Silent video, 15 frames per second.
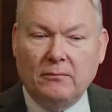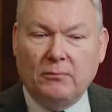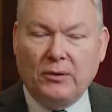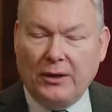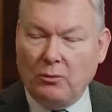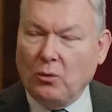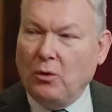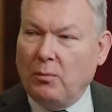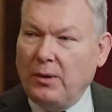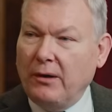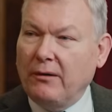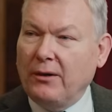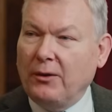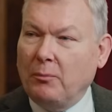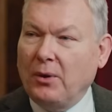pre-war
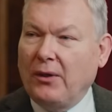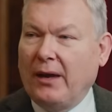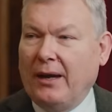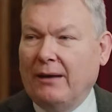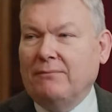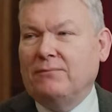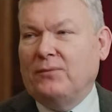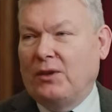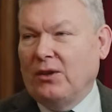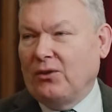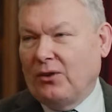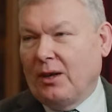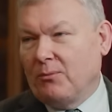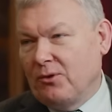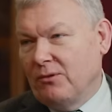period, but they're the
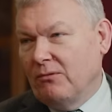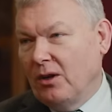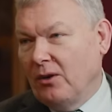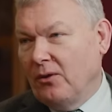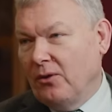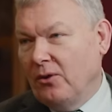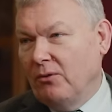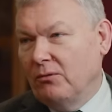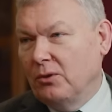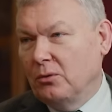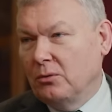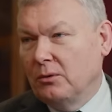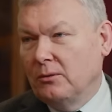exception rather than the rule.